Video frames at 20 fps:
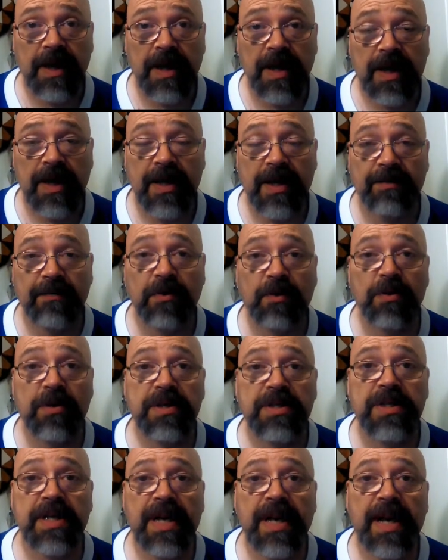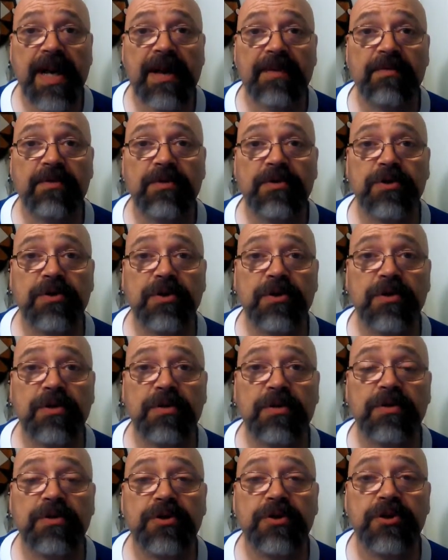and of course I have
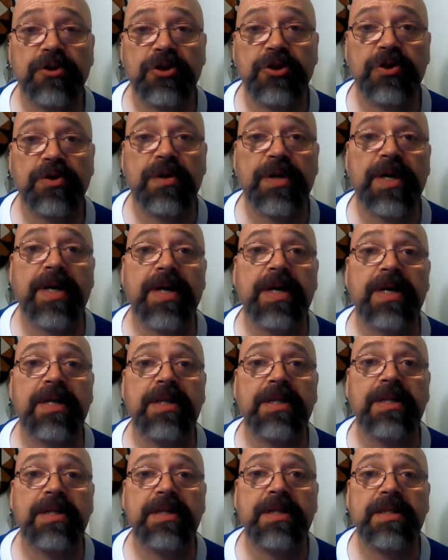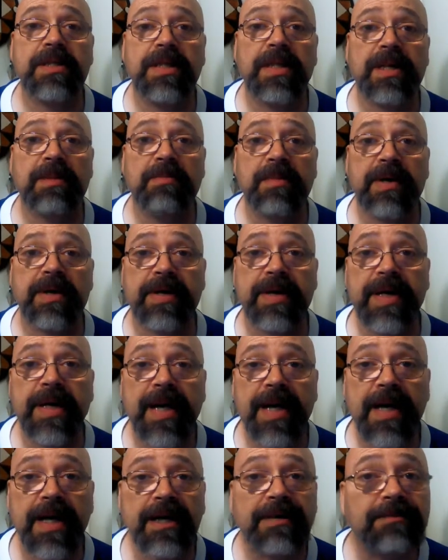also Julia Di
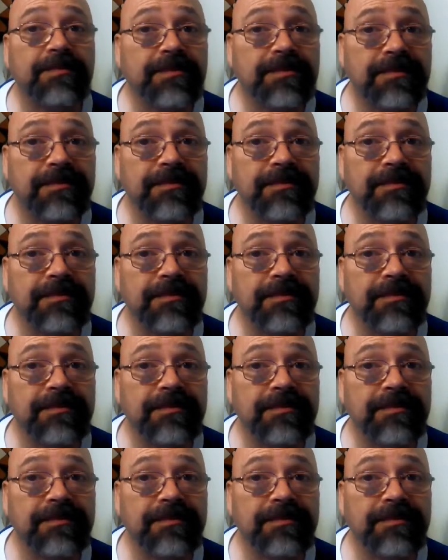Maria